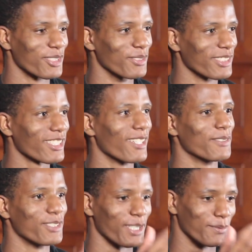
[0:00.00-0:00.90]
this one time
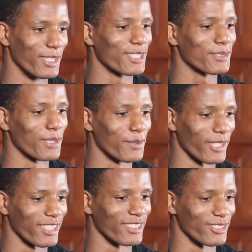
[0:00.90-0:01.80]
we was at basketball
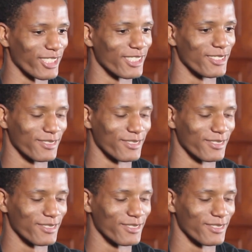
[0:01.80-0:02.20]
practice, right?